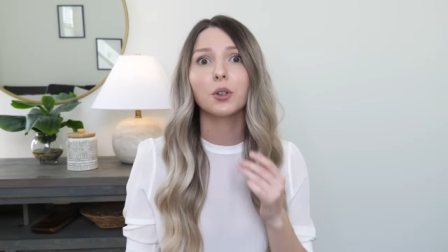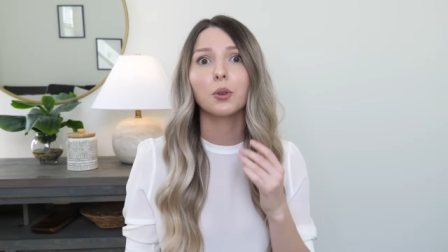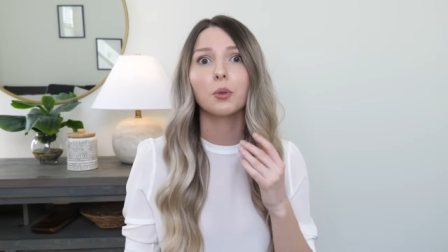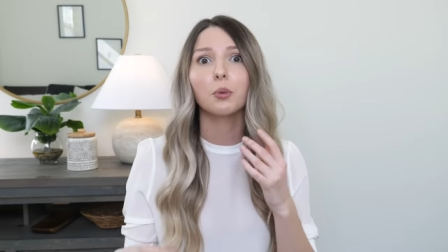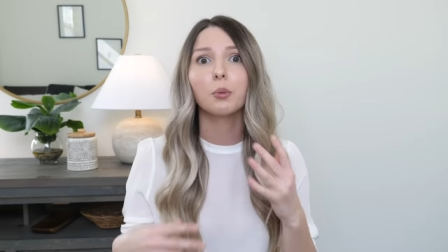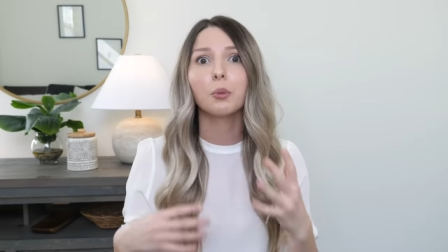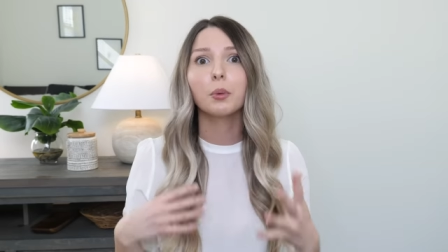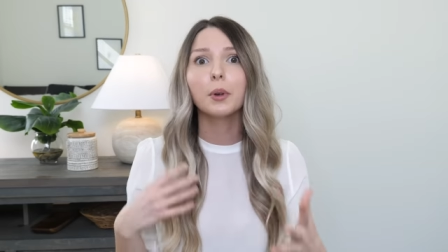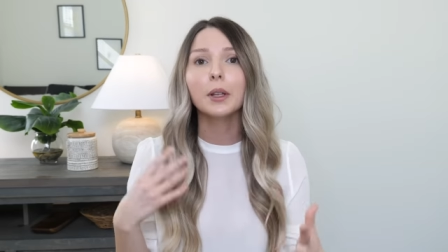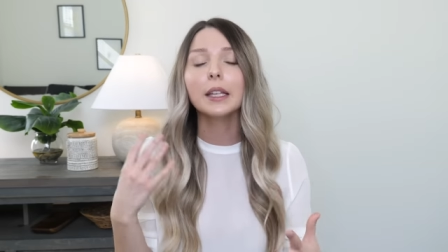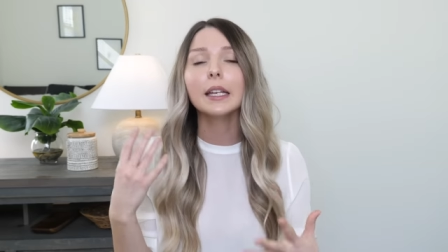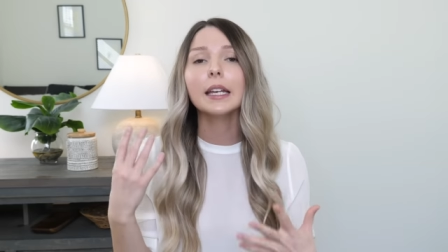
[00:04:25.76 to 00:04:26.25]
to
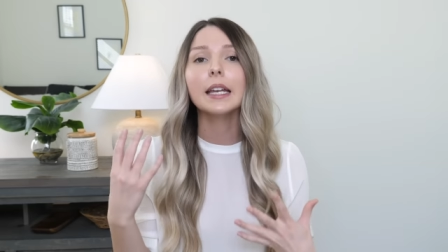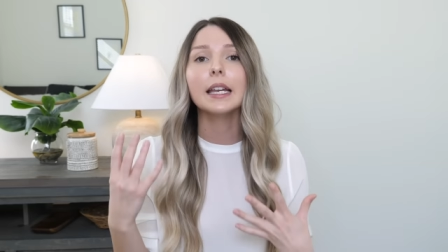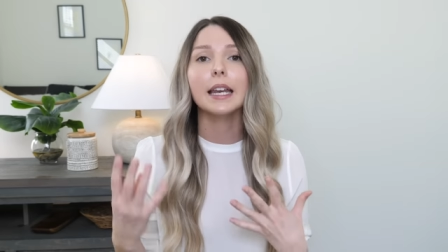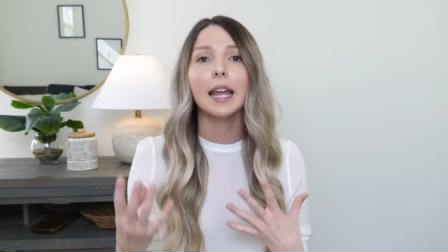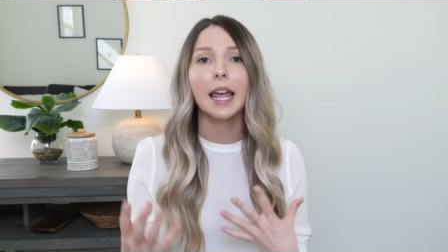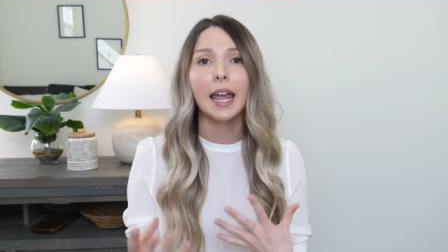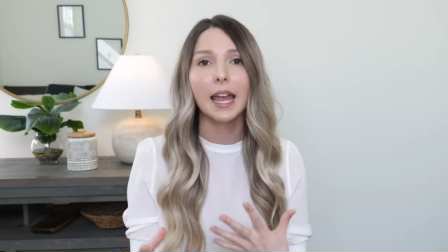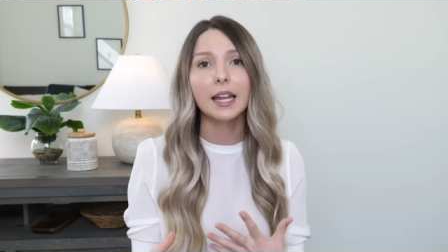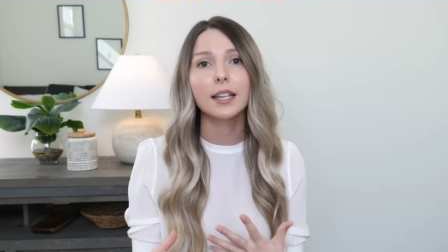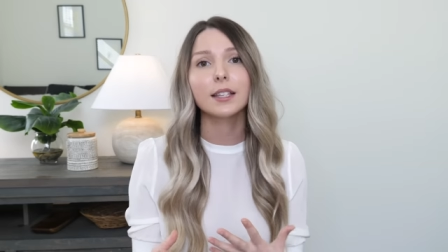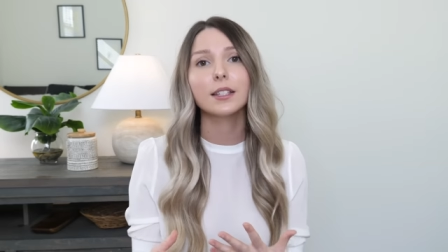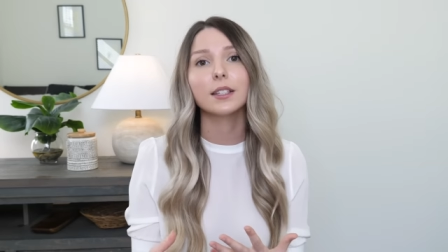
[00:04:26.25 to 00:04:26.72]
really
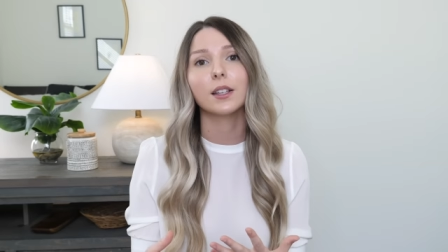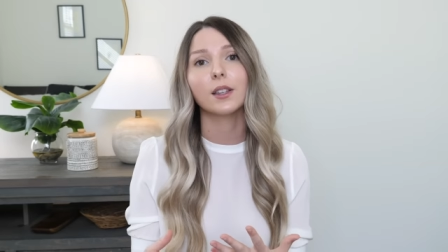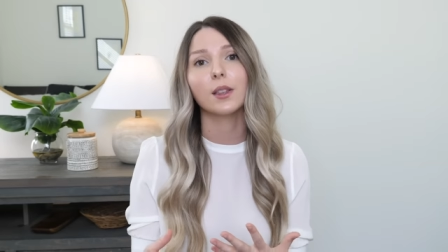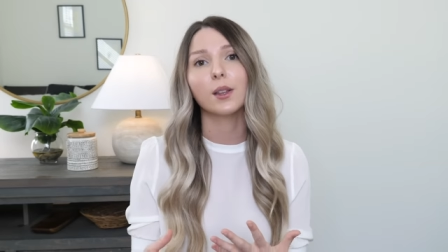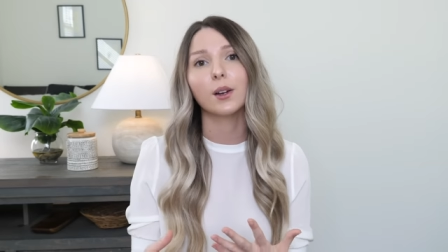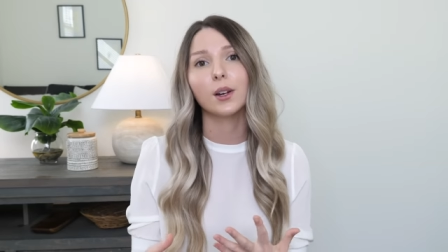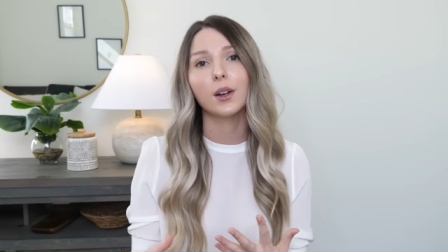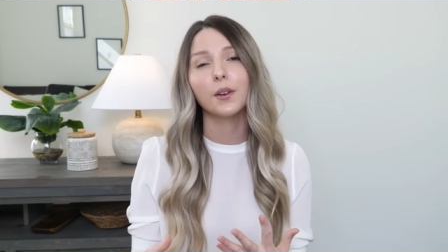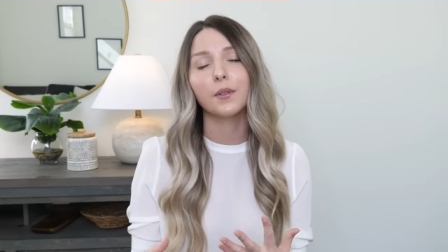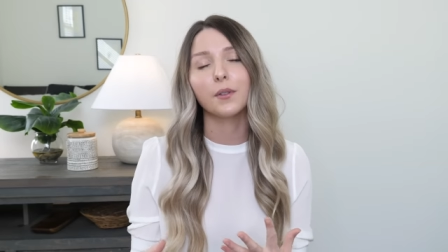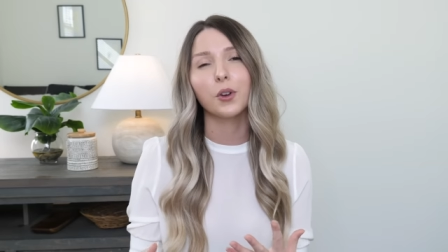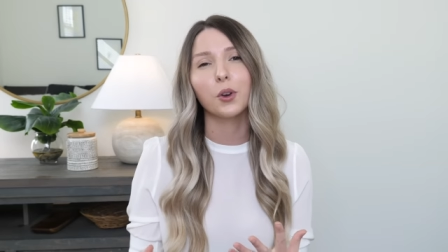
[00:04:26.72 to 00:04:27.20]
enhance the
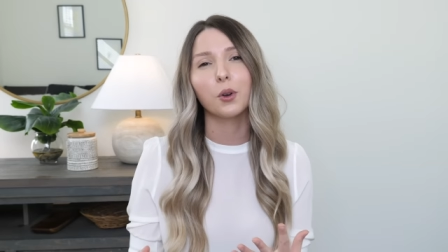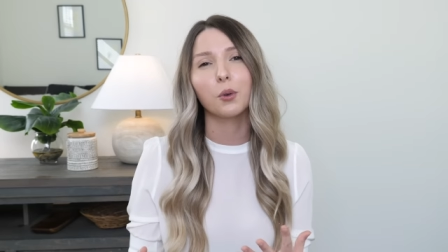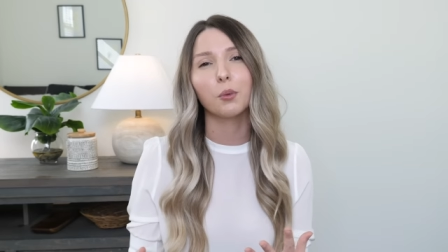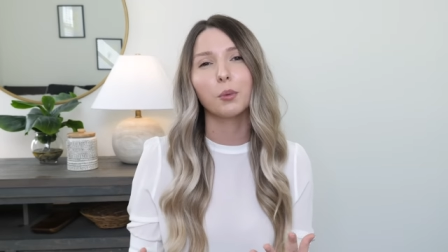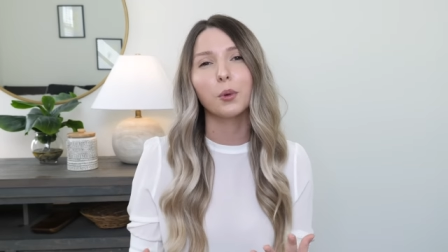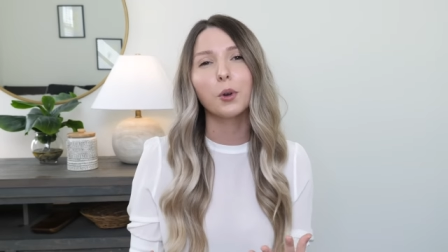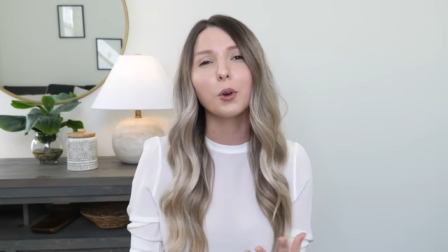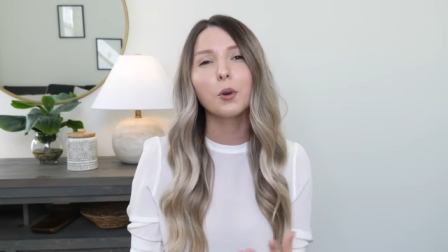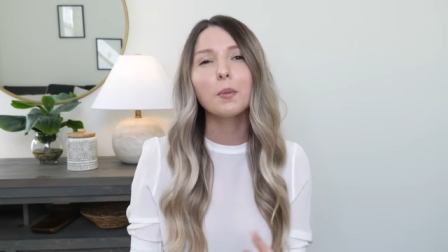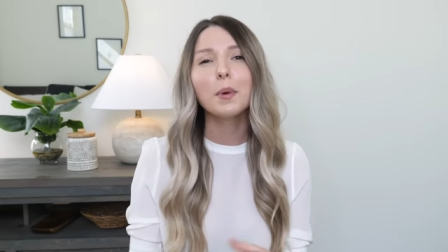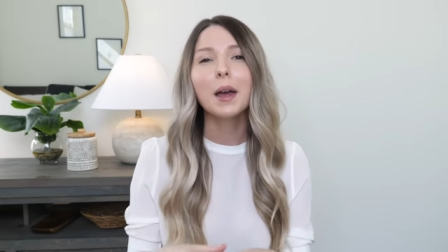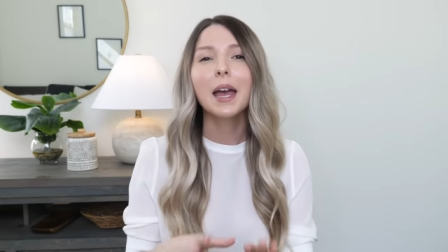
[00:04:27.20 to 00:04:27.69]
look of your
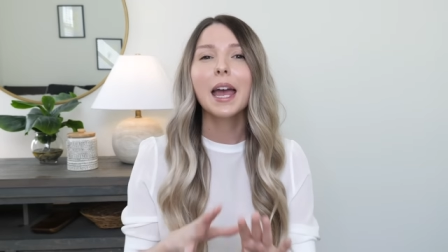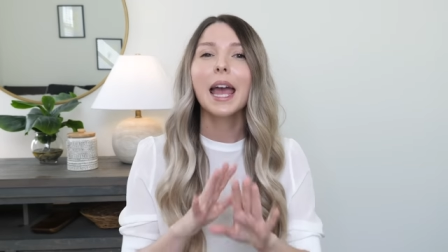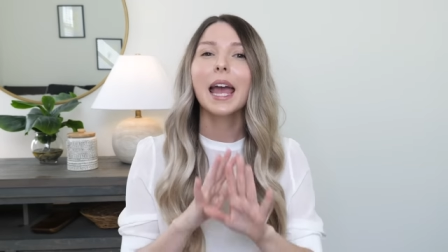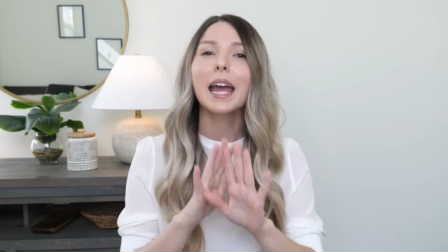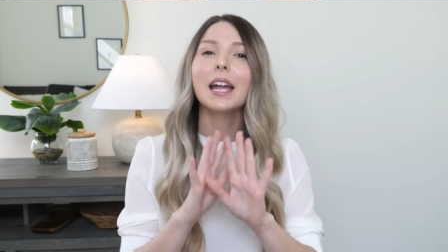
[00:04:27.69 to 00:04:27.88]
room